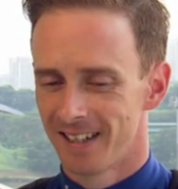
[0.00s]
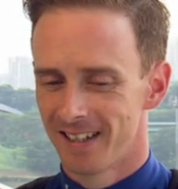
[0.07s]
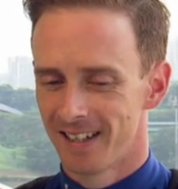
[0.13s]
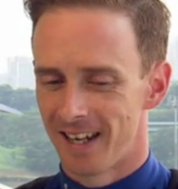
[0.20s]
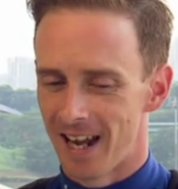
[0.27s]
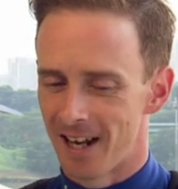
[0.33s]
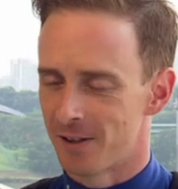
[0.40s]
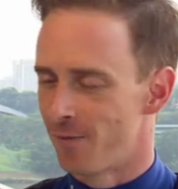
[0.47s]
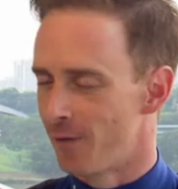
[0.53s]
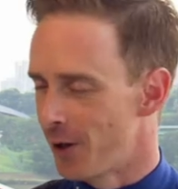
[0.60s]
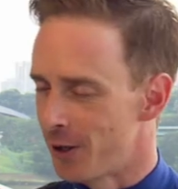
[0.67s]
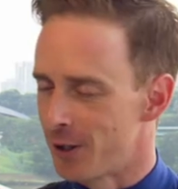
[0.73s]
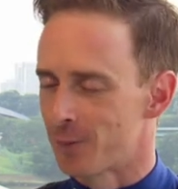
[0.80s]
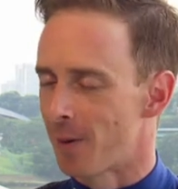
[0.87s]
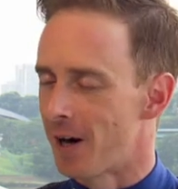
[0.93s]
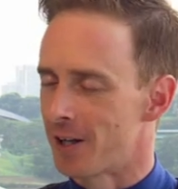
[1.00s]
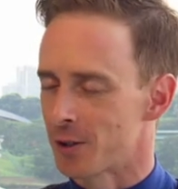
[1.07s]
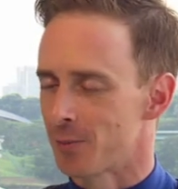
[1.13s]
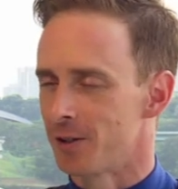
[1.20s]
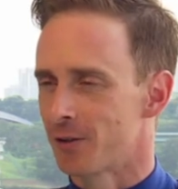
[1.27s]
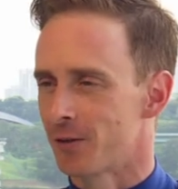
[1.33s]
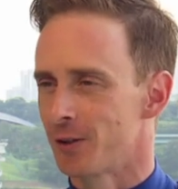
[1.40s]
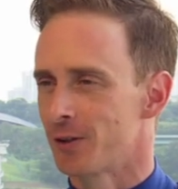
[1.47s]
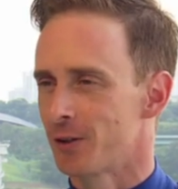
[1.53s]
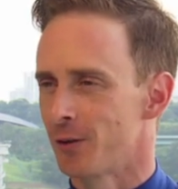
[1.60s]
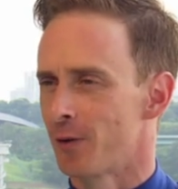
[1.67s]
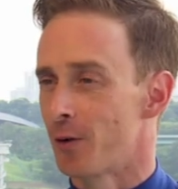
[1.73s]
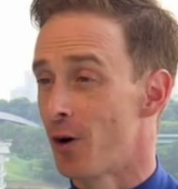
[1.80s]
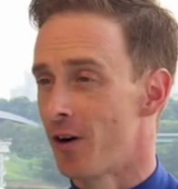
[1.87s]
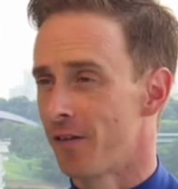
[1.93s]
he had various punishments for sort of
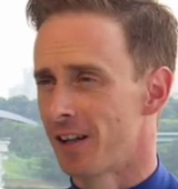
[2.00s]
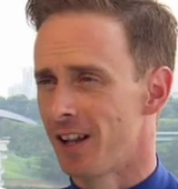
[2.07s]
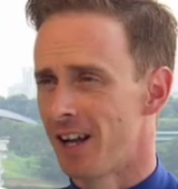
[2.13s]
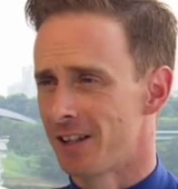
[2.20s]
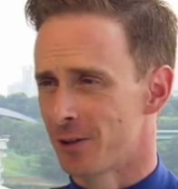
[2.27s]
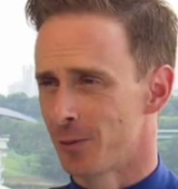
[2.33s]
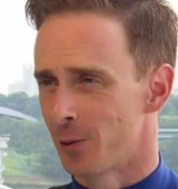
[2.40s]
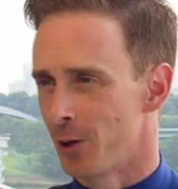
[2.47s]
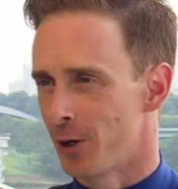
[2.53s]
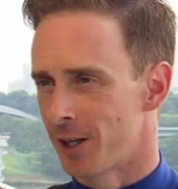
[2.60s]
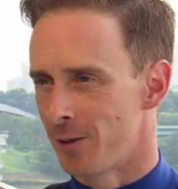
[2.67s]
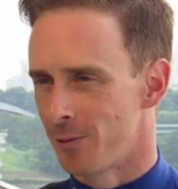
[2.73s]
arriving late to work. He